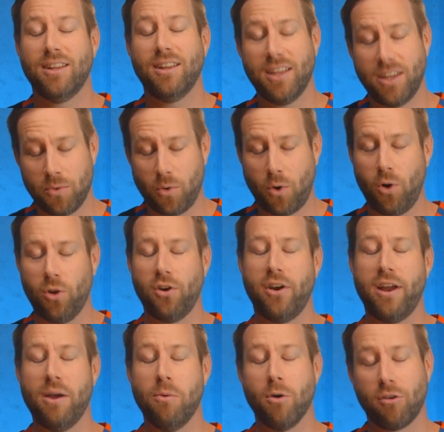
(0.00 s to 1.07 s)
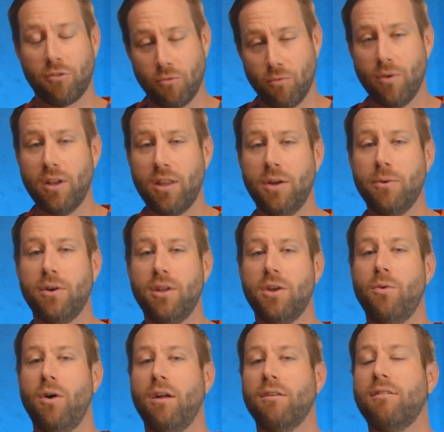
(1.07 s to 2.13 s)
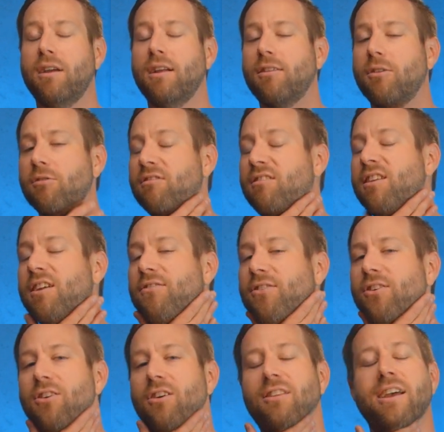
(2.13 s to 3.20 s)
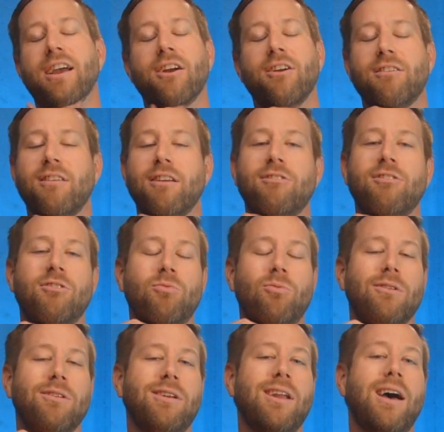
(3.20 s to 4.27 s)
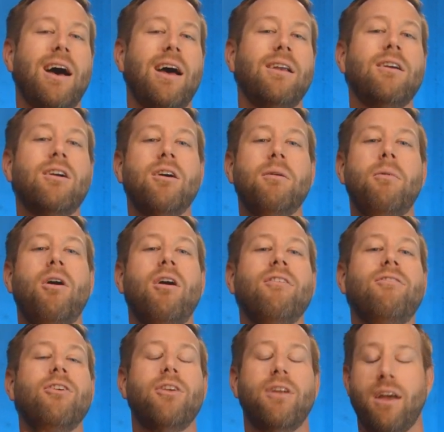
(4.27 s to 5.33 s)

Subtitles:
a lint roller. It works really, really well to get those difficult hairs that just will not come off your